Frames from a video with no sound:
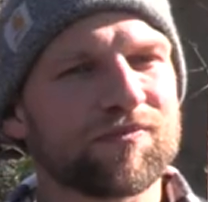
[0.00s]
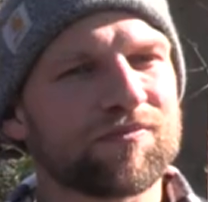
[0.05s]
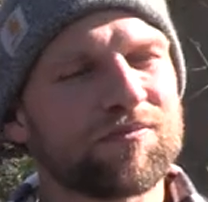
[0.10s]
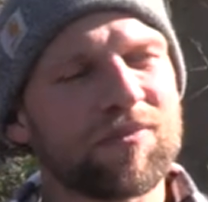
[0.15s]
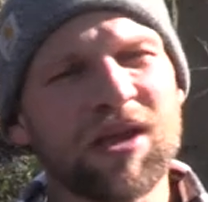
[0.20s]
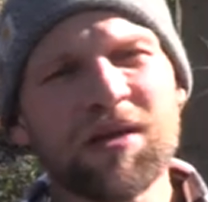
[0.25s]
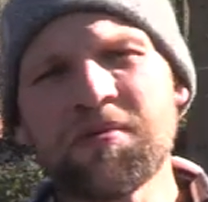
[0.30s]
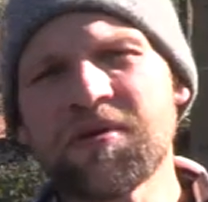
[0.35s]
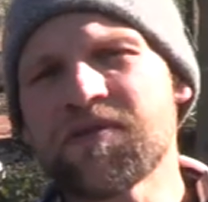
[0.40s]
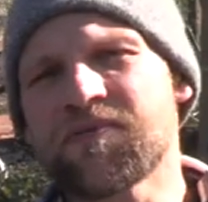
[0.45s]

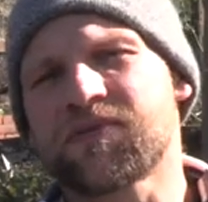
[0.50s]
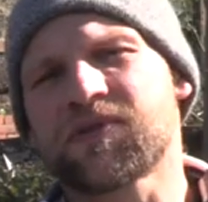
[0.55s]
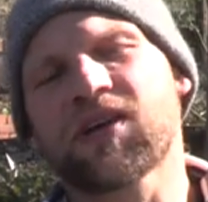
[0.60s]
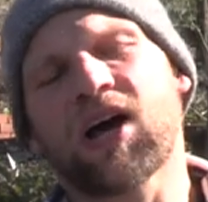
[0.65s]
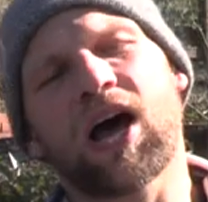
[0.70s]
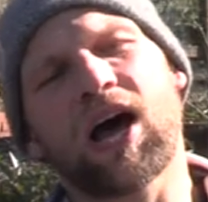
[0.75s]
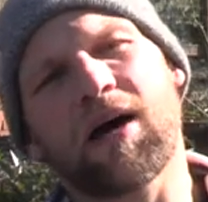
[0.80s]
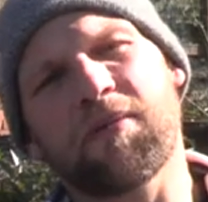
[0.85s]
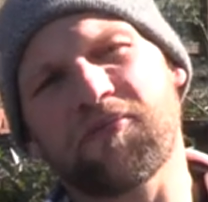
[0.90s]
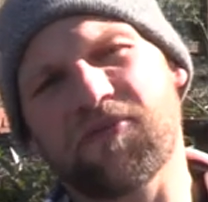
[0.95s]
maybe
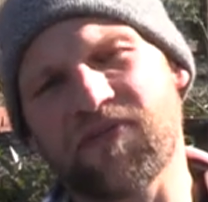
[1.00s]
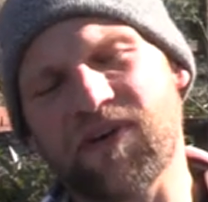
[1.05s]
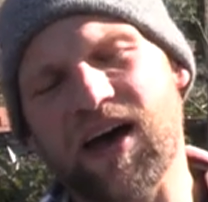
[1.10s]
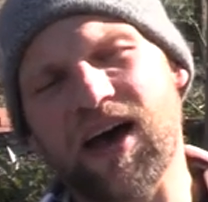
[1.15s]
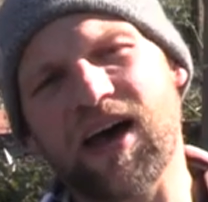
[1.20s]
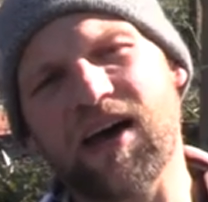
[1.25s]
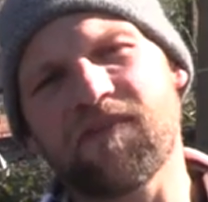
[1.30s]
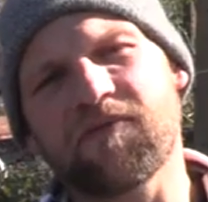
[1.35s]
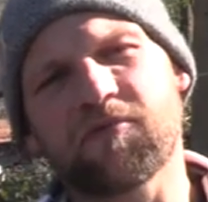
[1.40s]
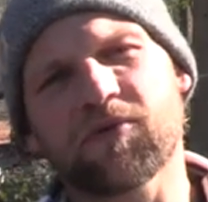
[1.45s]
top
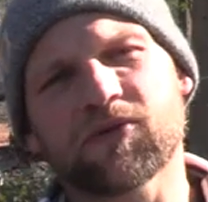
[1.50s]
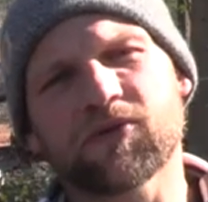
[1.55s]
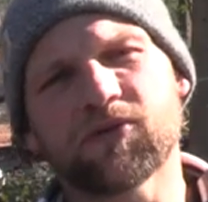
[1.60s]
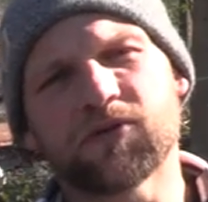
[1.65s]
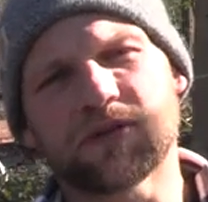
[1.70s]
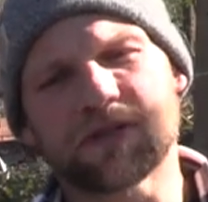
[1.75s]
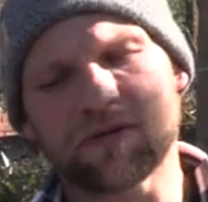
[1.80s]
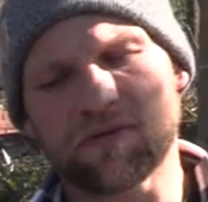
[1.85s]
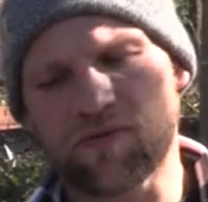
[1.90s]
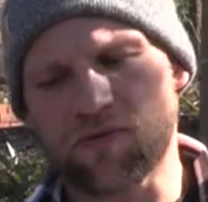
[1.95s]
five
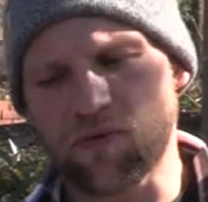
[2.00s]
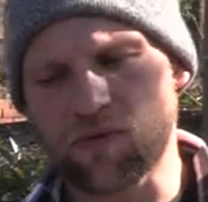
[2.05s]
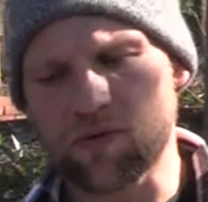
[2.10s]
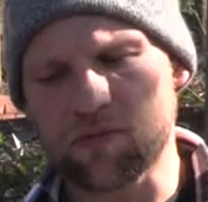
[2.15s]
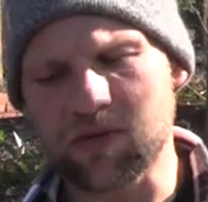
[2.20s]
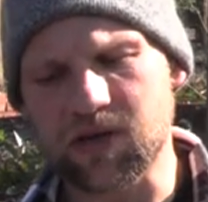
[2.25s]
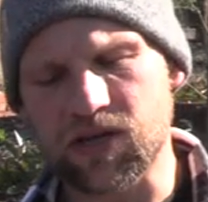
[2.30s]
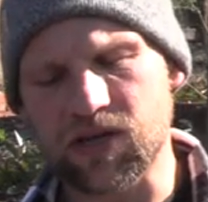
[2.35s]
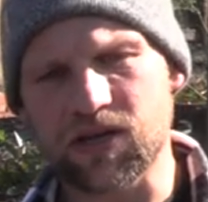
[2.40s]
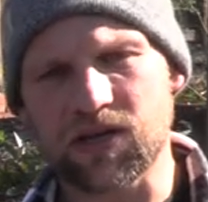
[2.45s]
producer for
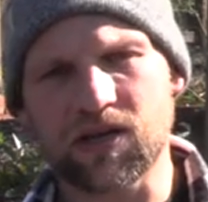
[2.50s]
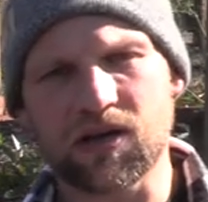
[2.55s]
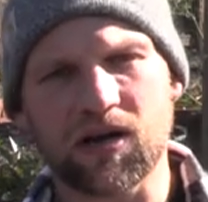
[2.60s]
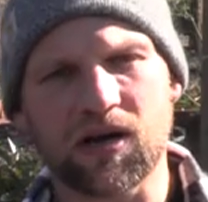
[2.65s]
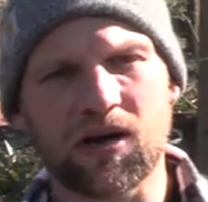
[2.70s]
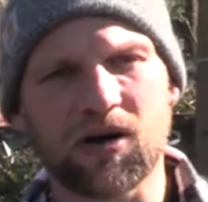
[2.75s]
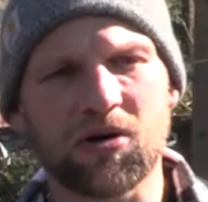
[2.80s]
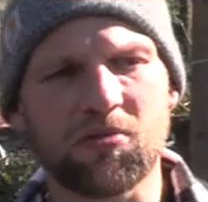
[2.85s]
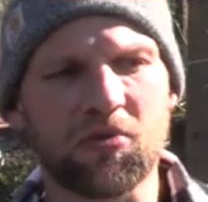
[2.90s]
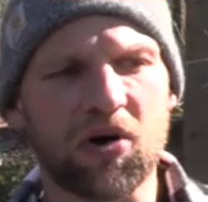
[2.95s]
me
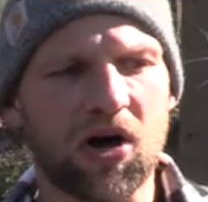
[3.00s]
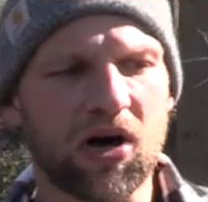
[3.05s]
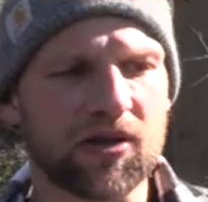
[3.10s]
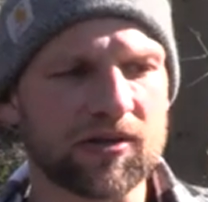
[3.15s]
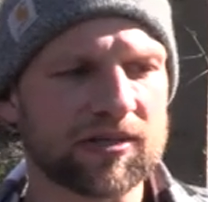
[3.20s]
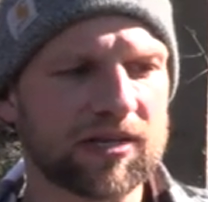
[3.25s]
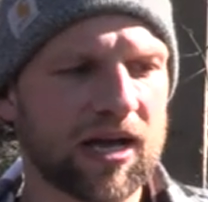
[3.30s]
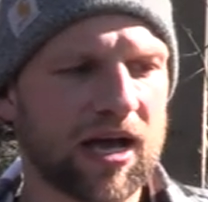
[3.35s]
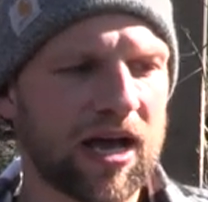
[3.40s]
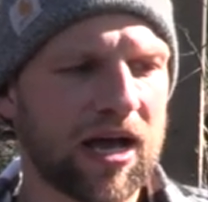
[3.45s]
um, all
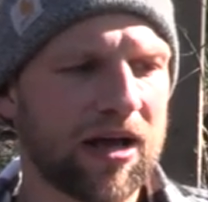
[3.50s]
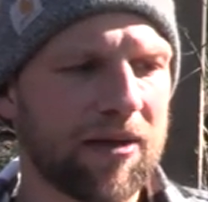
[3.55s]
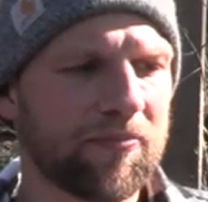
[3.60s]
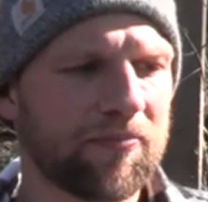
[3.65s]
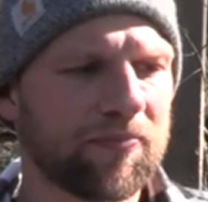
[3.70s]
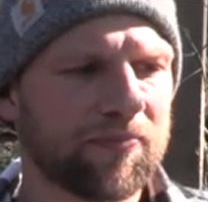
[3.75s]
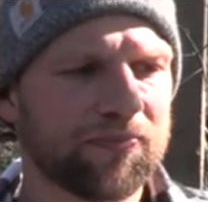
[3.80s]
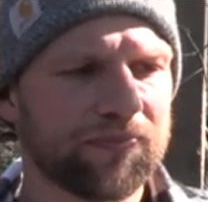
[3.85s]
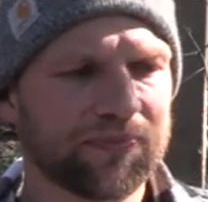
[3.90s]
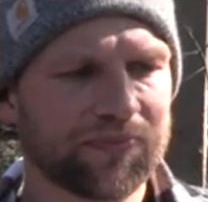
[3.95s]

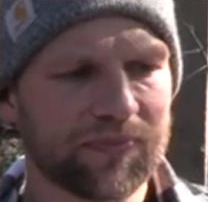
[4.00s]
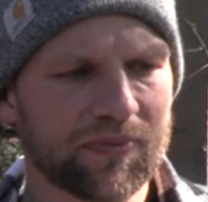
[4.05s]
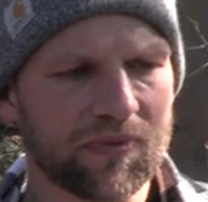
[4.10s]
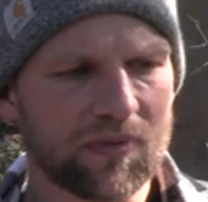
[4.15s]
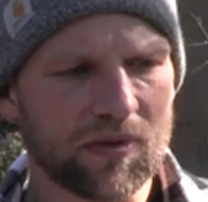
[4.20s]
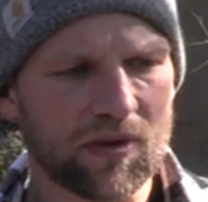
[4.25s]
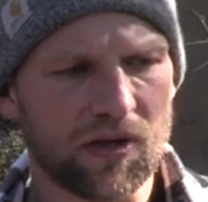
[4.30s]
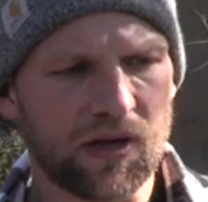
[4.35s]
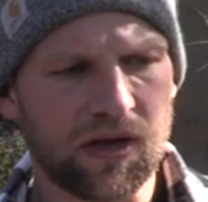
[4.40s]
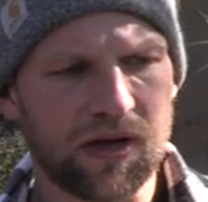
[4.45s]
time
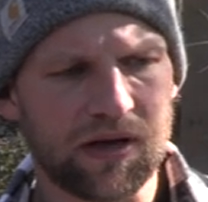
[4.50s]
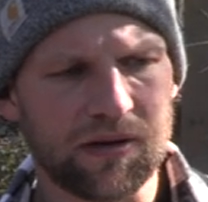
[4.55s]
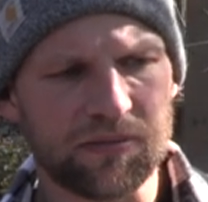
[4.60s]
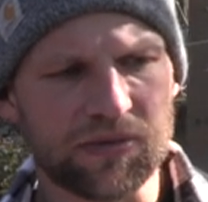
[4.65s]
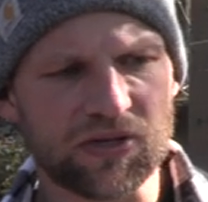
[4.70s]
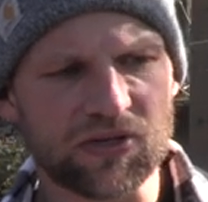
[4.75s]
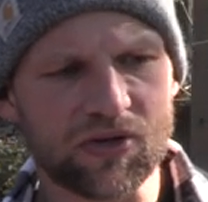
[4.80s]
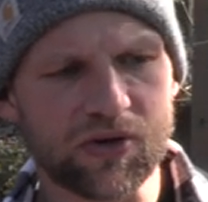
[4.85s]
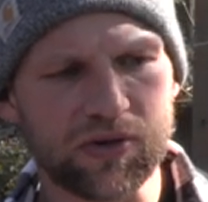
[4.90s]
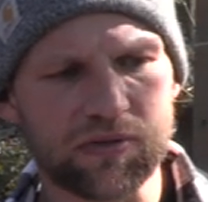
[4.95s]
um,
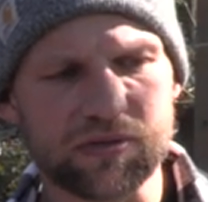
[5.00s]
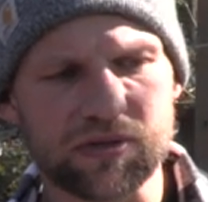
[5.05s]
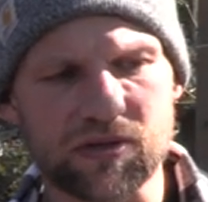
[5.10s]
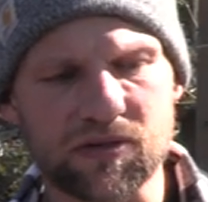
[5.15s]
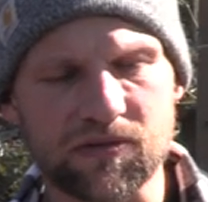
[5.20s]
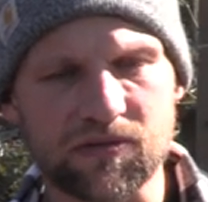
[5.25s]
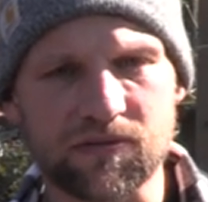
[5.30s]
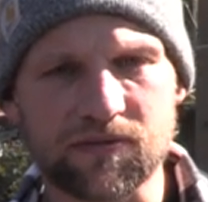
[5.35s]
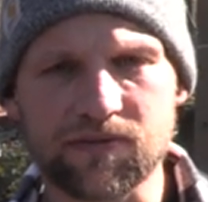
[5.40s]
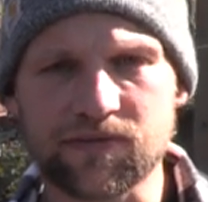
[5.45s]
in terms
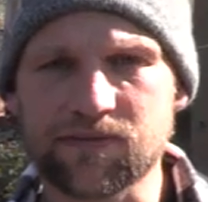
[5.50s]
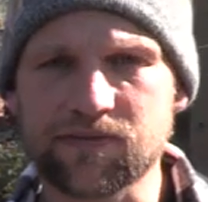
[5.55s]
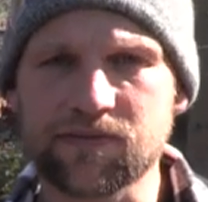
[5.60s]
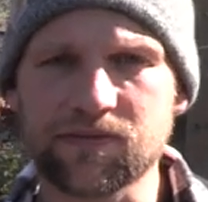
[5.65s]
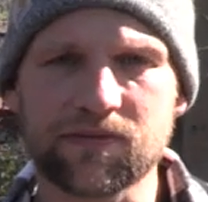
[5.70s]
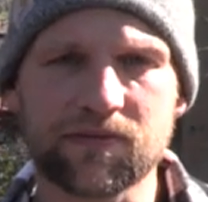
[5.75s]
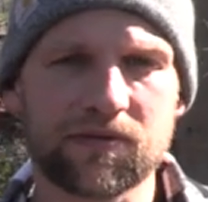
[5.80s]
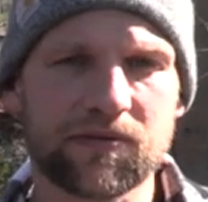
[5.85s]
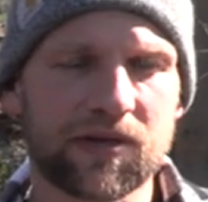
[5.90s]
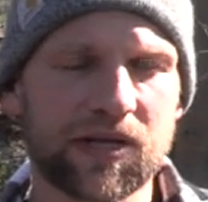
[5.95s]
of
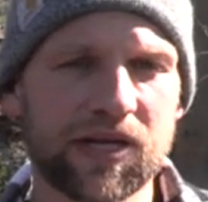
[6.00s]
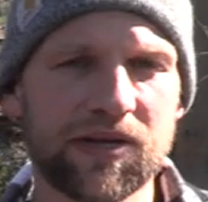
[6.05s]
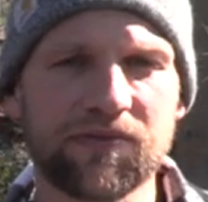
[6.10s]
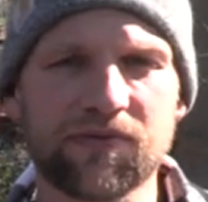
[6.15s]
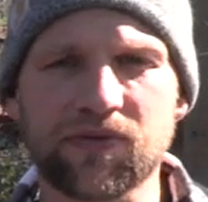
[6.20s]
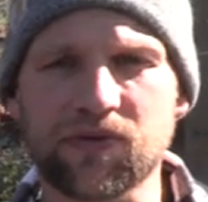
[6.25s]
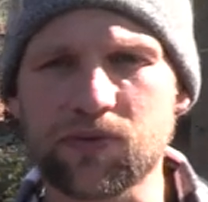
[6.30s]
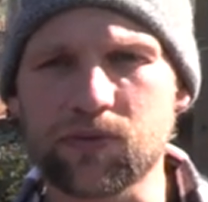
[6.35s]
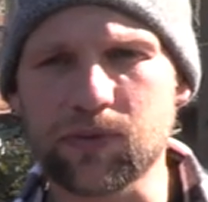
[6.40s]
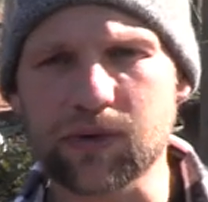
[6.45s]

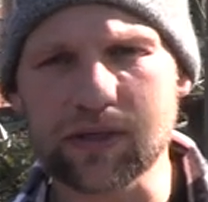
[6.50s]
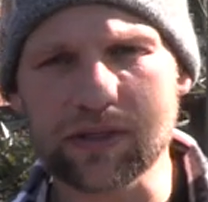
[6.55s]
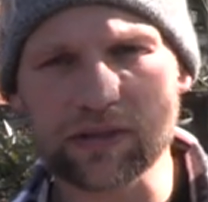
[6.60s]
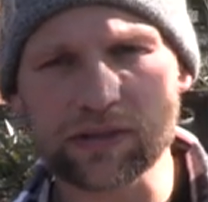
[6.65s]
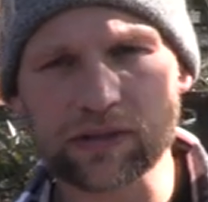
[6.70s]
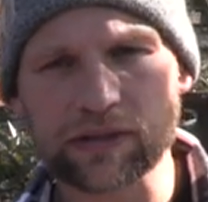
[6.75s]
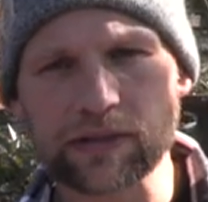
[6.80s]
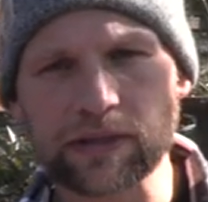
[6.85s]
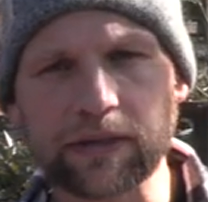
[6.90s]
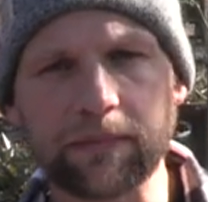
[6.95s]

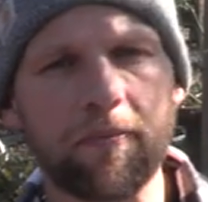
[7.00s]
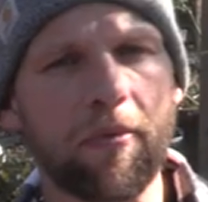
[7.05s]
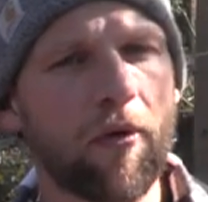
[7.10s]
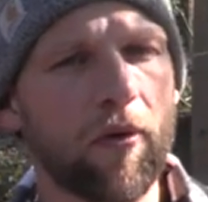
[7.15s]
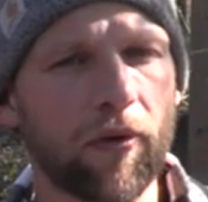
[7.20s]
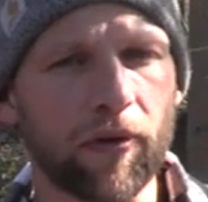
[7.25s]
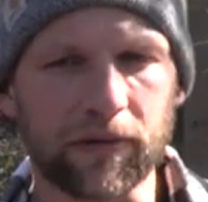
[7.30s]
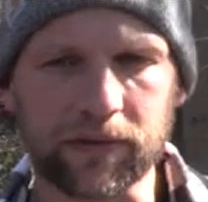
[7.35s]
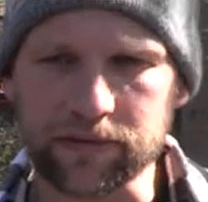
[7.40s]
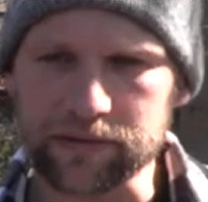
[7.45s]
influence,
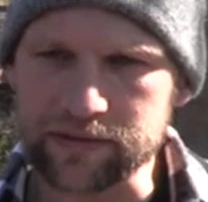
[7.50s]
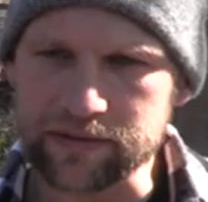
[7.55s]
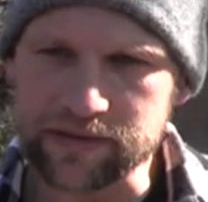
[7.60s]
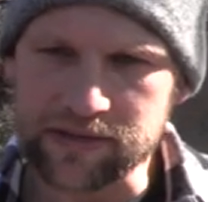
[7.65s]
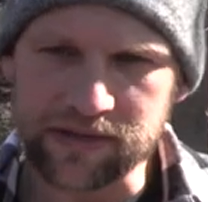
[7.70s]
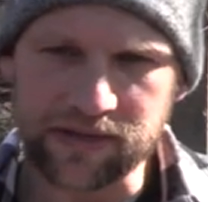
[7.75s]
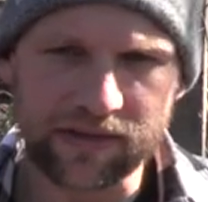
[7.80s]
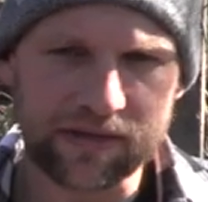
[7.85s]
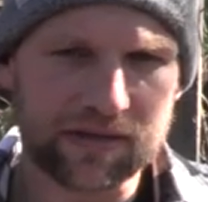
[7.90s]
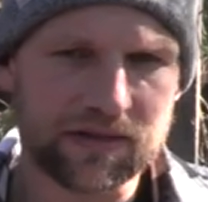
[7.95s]

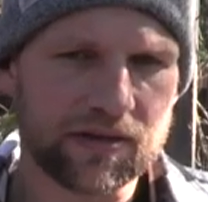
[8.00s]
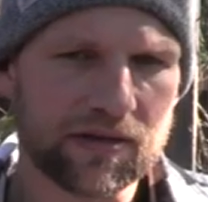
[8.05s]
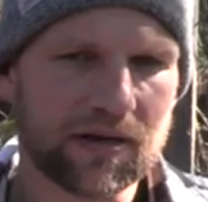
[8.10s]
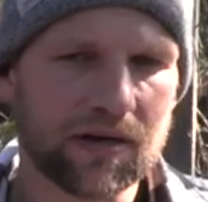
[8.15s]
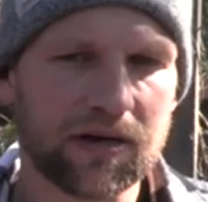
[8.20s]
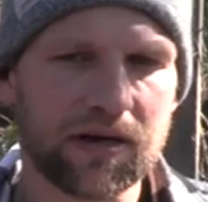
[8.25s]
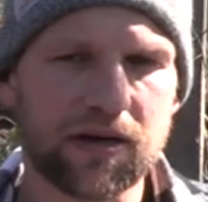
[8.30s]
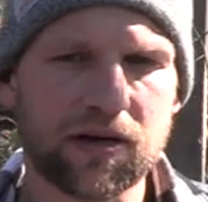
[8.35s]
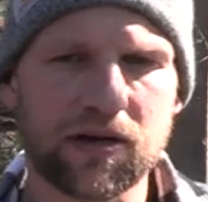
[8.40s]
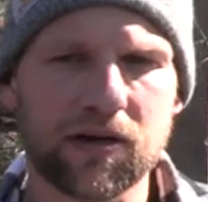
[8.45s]
importance,
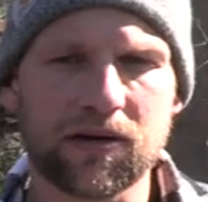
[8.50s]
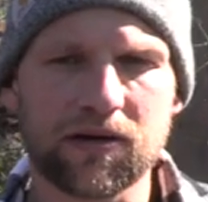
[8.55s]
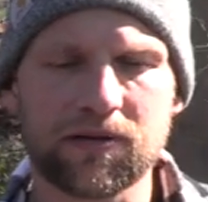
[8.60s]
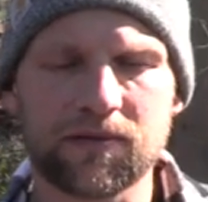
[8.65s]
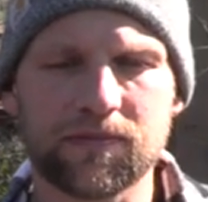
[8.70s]
uh,